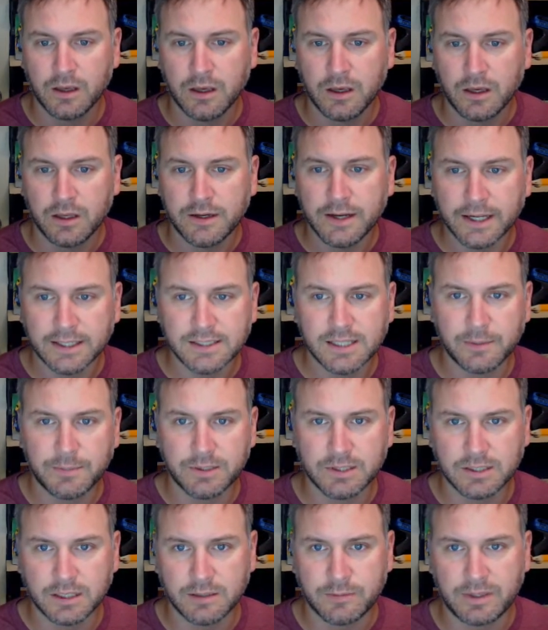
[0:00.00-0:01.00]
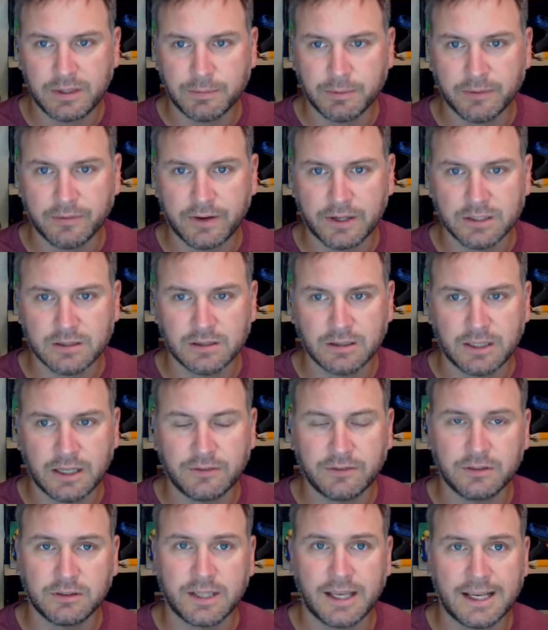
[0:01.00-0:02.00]
Next up is going to be professional
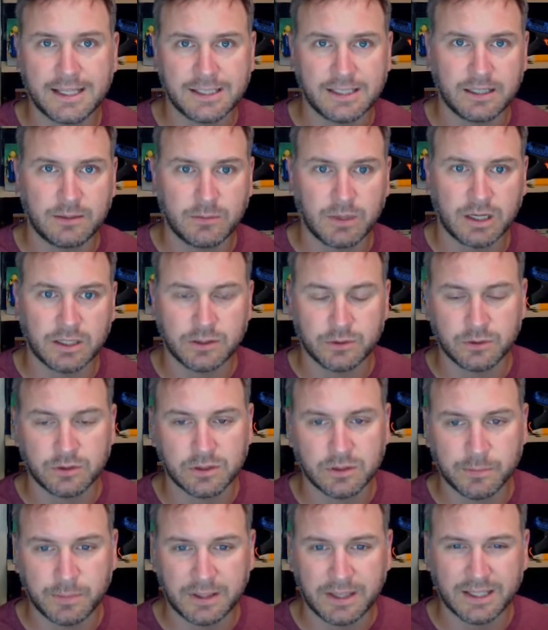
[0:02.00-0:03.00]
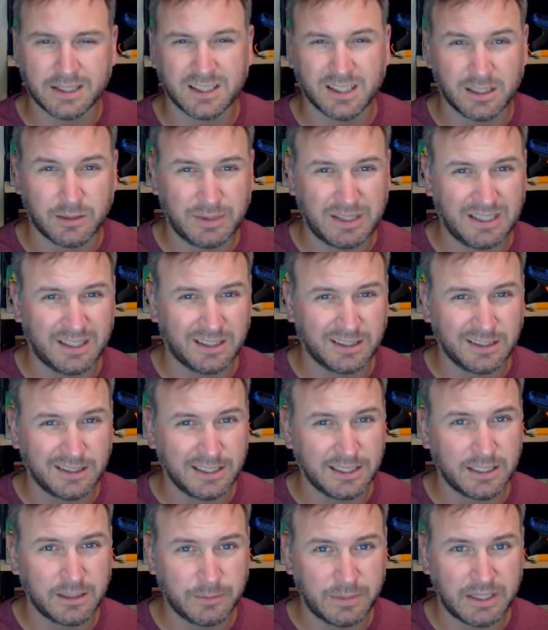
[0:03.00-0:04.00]
level testing modules, but that's going to be in a
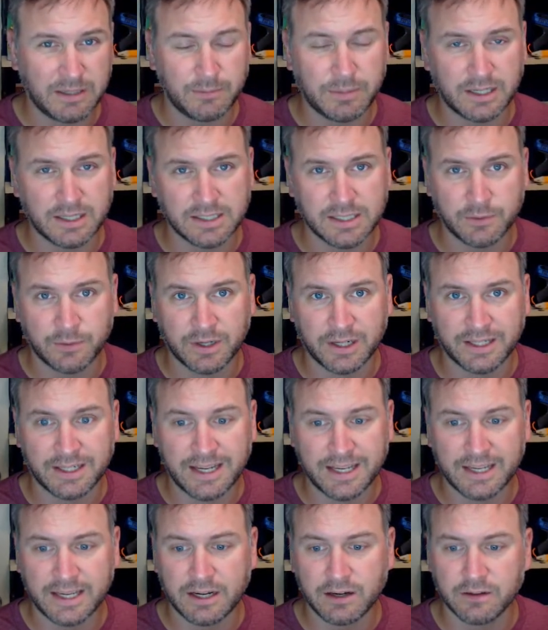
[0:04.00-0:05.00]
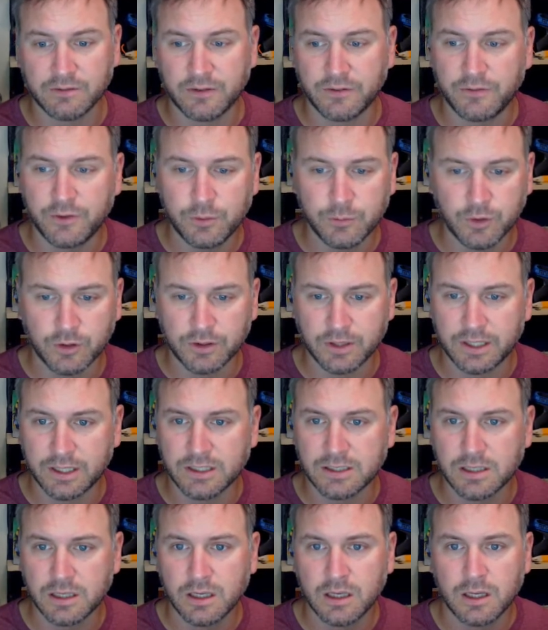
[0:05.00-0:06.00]
little bit because I want to take care of a few more
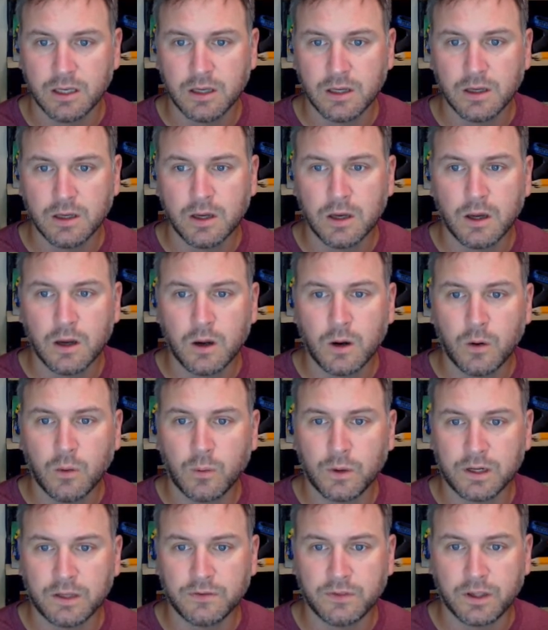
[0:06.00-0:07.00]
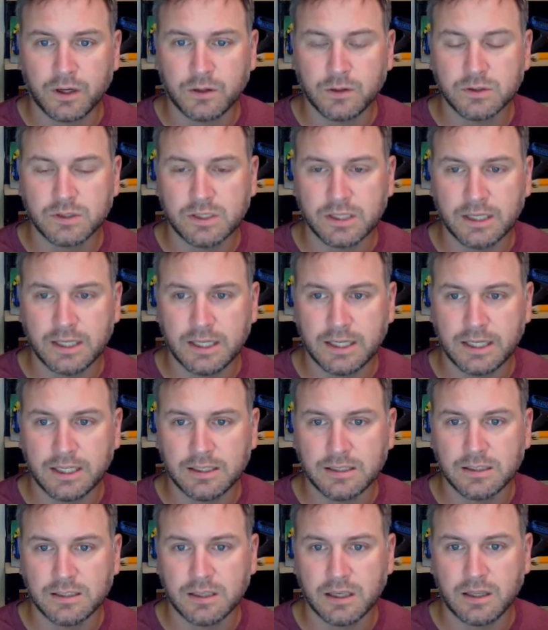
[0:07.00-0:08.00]
things. One of those
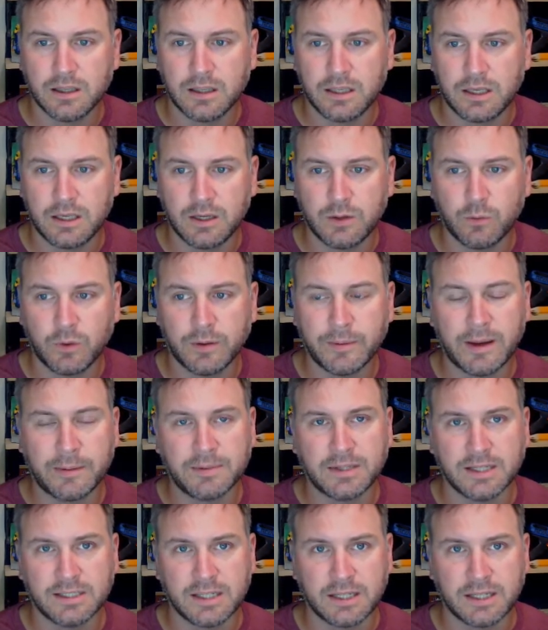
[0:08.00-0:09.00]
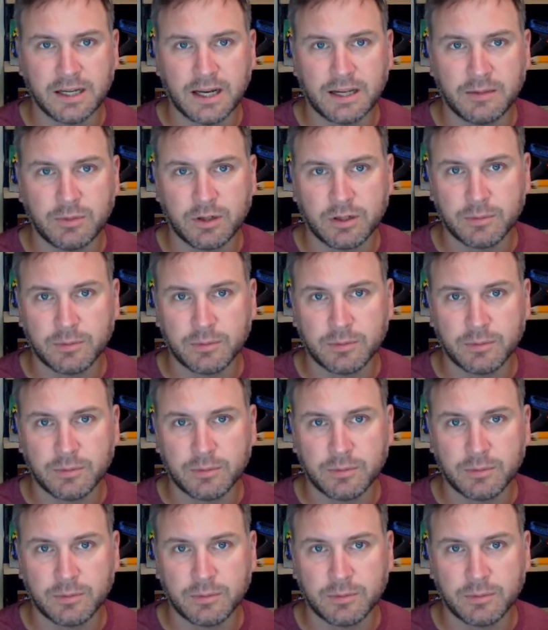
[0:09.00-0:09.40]
is the web app testing guidebook.